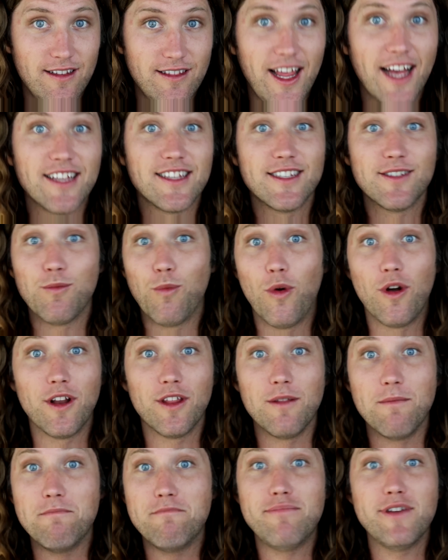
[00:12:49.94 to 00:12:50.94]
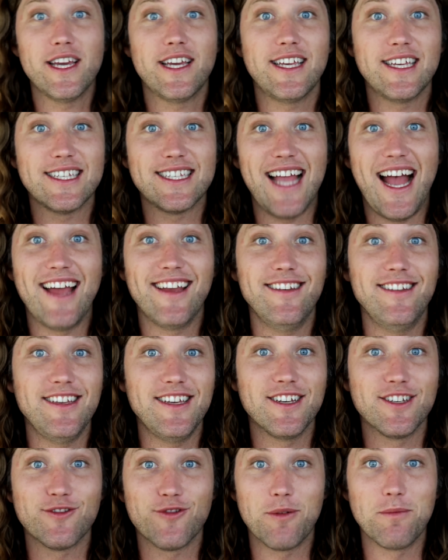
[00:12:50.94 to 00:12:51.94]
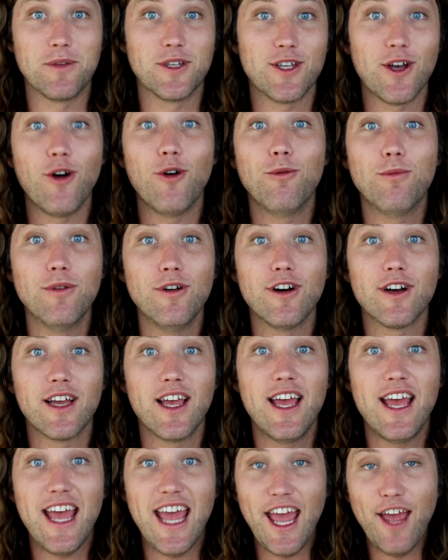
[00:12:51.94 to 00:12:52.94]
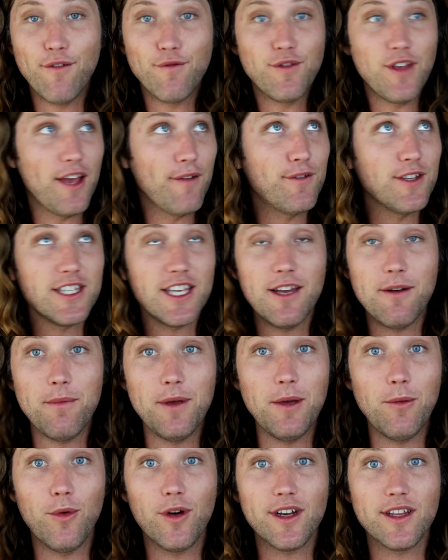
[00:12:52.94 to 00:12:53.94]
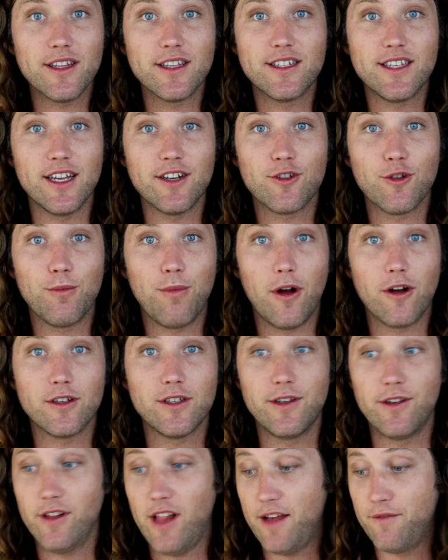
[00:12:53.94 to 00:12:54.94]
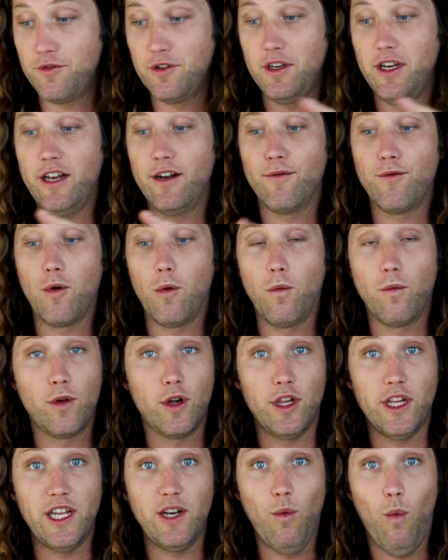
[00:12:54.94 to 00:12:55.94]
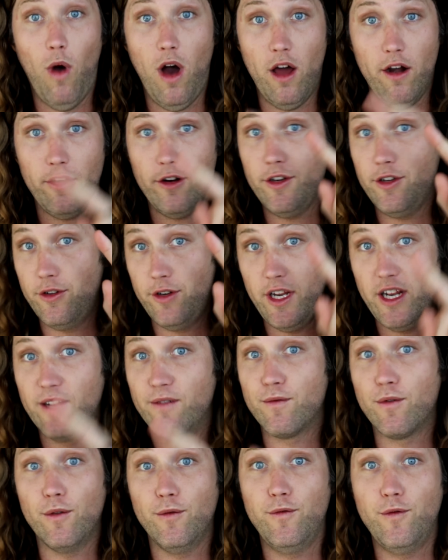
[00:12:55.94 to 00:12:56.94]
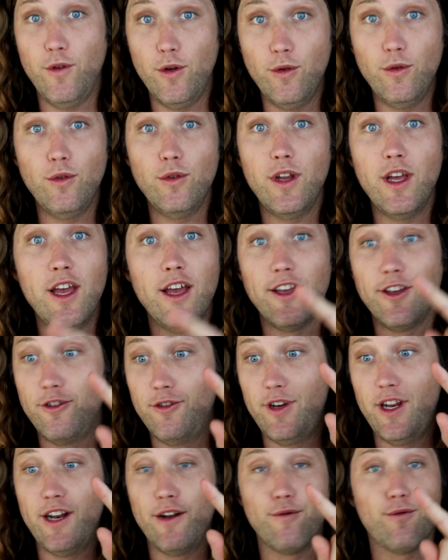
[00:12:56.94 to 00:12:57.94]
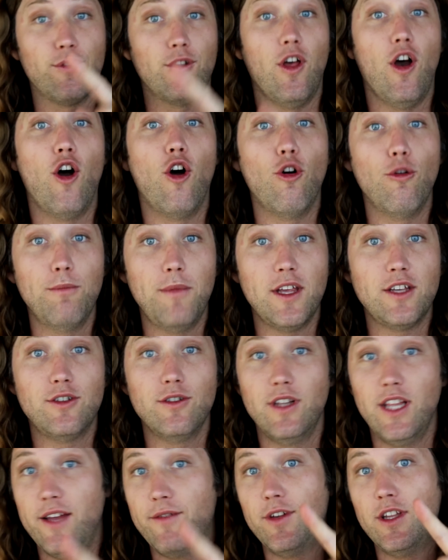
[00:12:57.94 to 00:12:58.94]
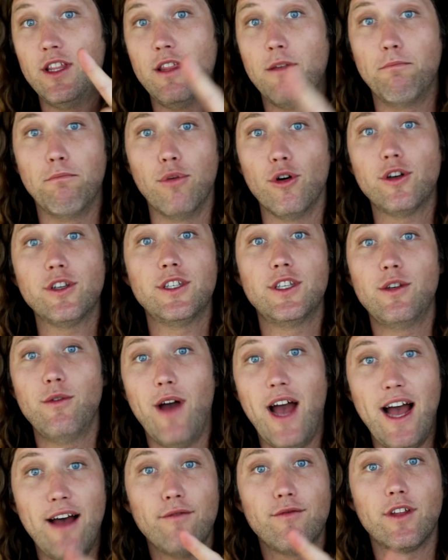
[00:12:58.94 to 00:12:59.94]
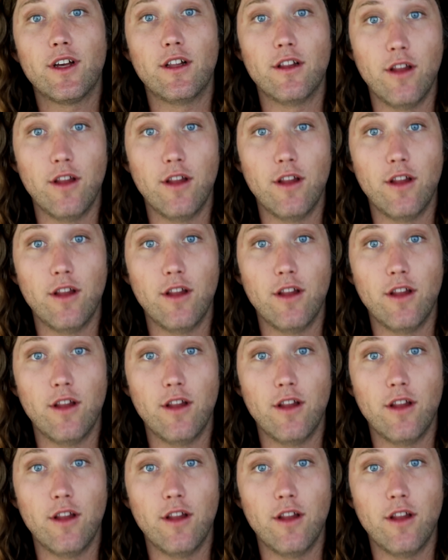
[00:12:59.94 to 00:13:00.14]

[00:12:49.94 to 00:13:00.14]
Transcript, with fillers: That's one of the biggest ideas from this whole book. If, if it's going to be one of the central parts of your life, you need it for clean water, you need it for food, you need it for the home that you live in, the books you have, the